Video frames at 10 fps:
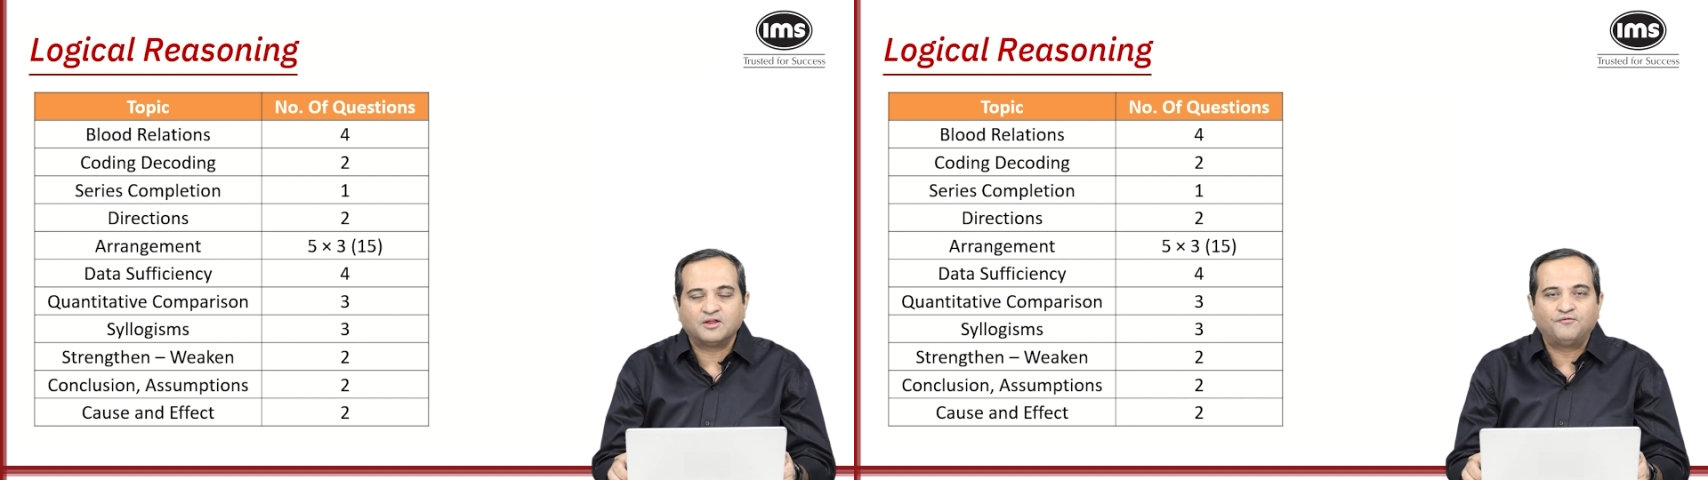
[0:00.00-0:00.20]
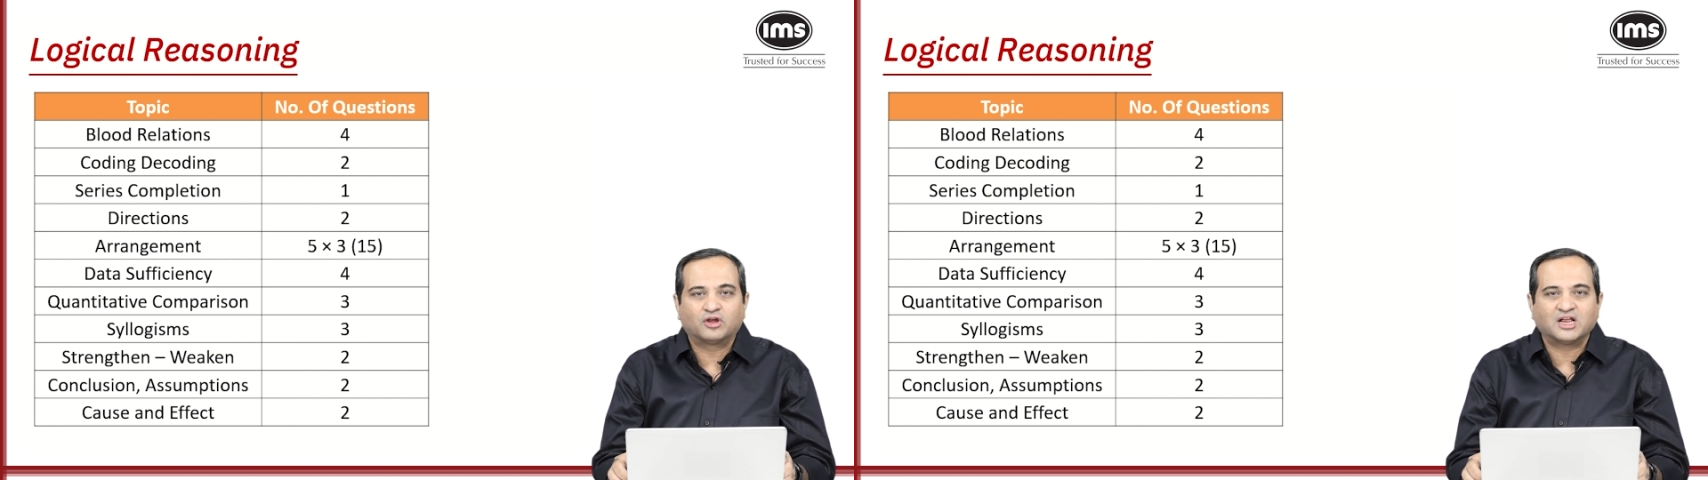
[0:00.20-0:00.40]

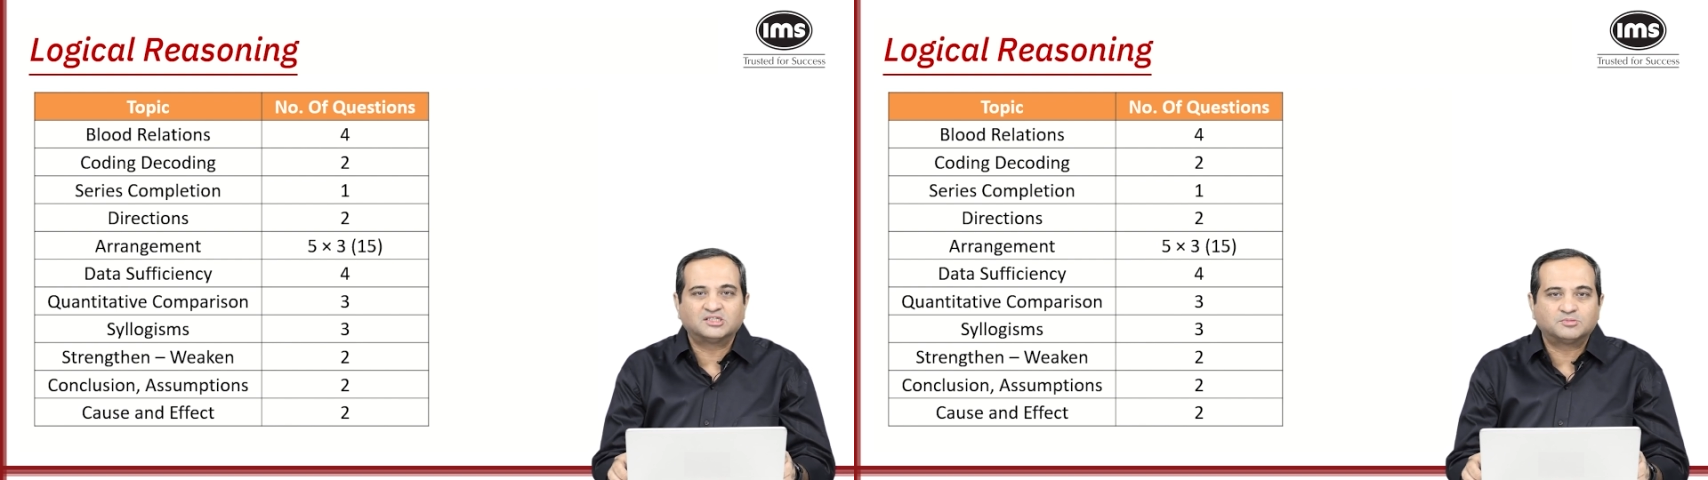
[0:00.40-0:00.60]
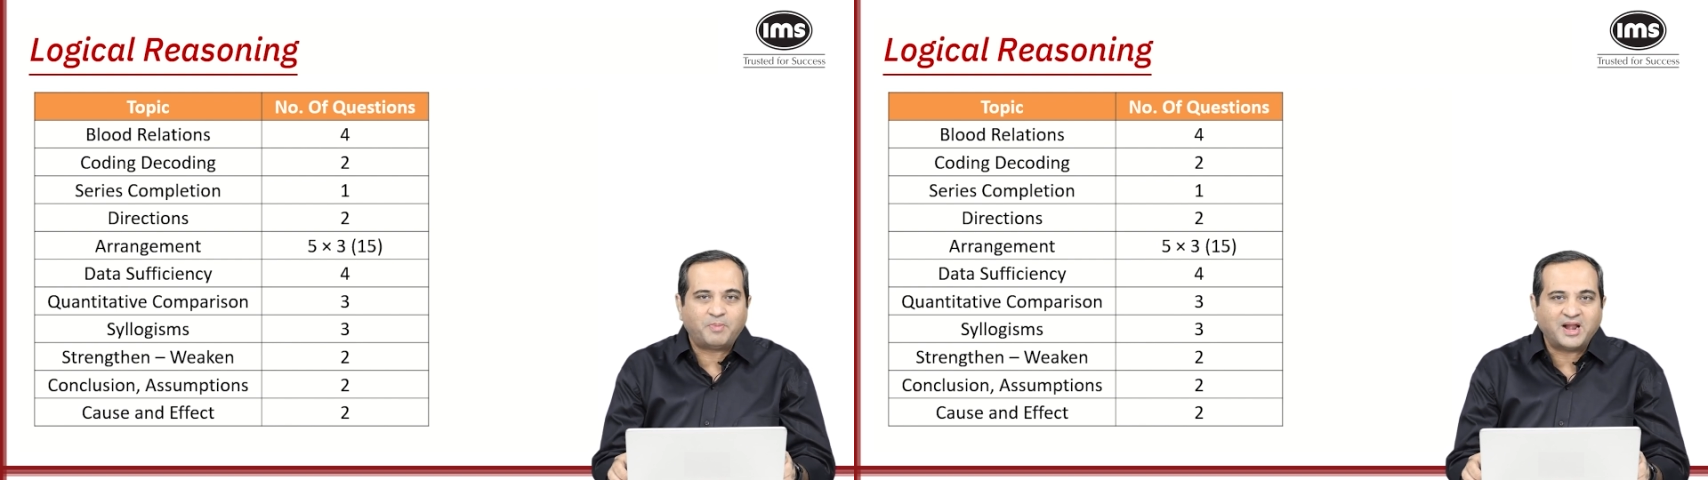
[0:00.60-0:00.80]
if you can
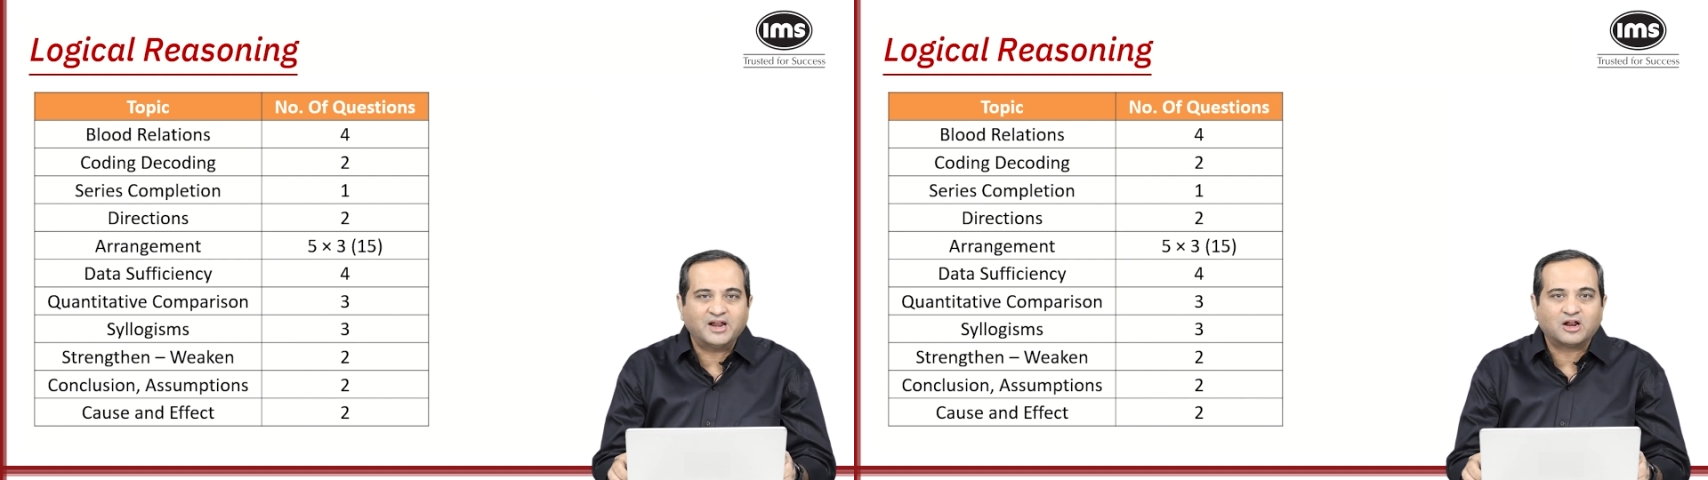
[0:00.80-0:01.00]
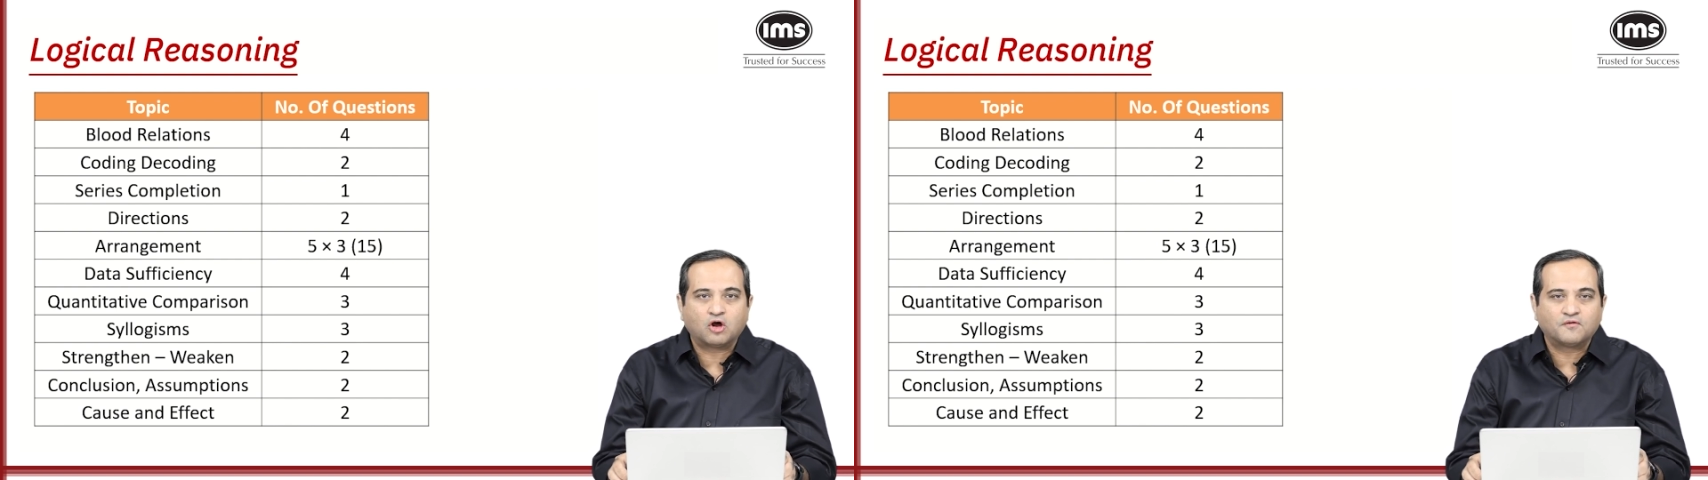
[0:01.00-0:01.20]
spend
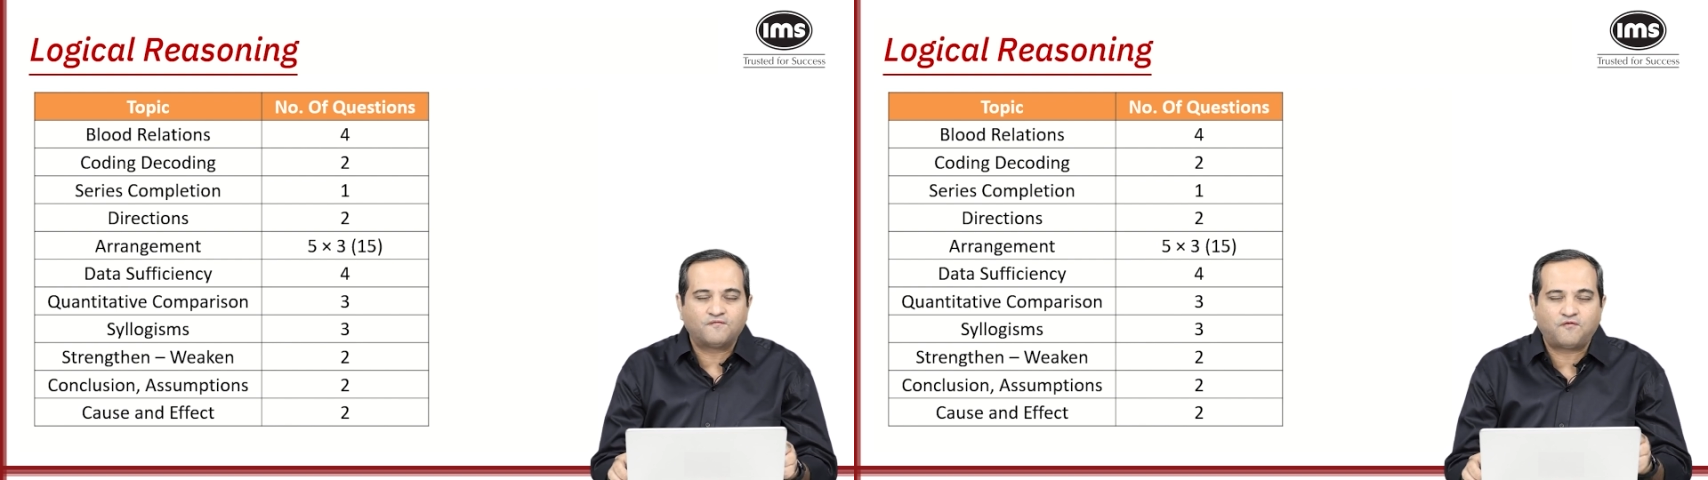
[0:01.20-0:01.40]
around